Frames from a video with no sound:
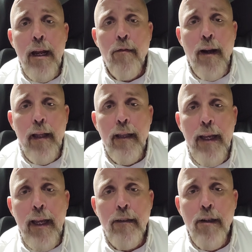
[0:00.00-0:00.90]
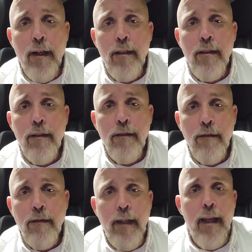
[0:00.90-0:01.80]
in that right lane, truckers.
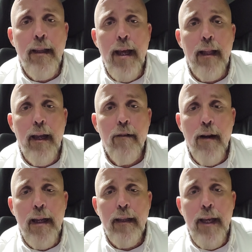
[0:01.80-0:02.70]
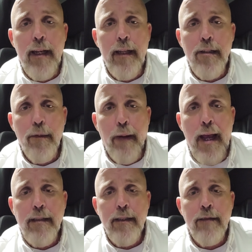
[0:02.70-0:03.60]
Stay in that right lane unless you're
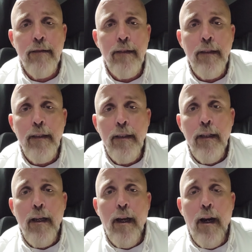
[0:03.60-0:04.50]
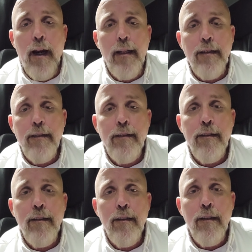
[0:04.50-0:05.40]
passing. All right.
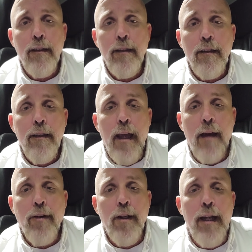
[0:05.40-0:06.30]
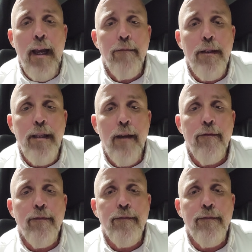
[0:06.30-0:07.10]
Have a good night. Be safe.